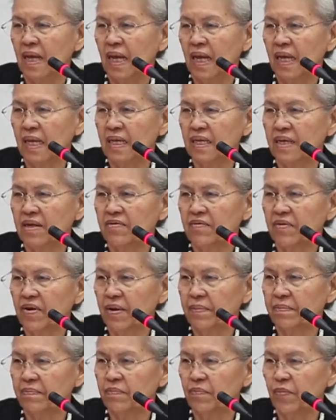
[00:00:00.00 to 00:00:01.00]
It
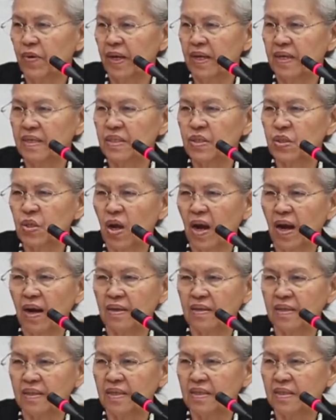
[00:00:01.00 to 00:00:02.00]
develops when a
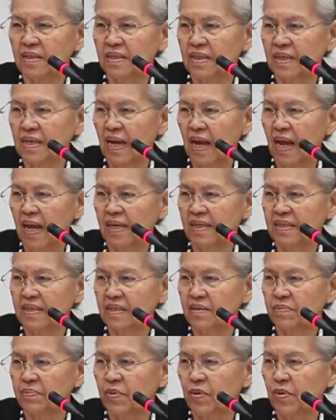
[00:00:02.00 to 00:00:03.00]
child internalizes
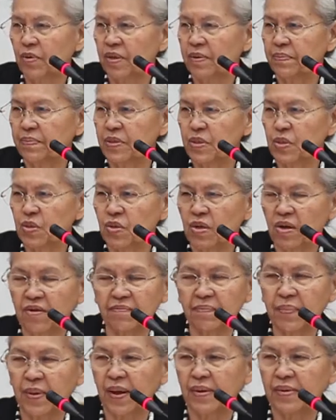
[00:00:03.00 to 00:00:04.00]
the prohibition
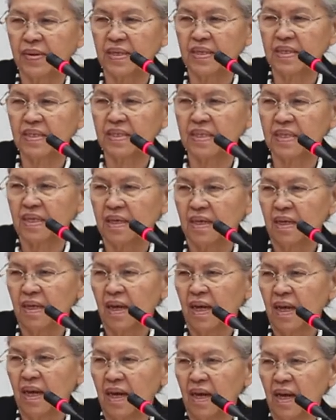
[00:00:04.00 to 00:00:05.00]
of parents
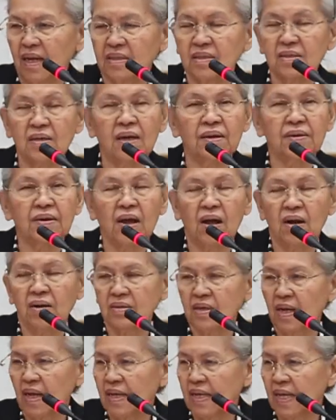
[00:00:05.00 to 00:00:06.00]
and other adults
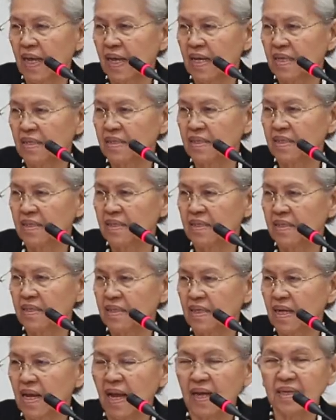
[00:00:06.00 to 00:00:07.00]
against
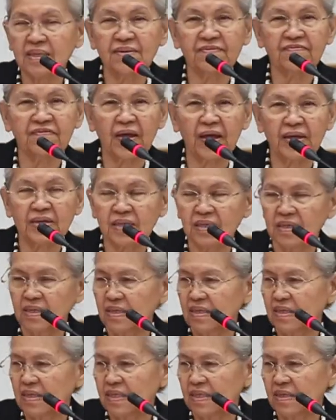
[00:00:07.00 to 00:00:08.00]
certain kinds of
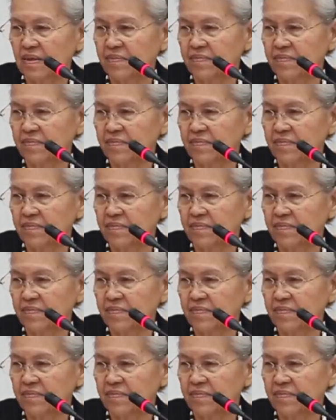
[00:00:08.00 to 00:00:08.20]
actions.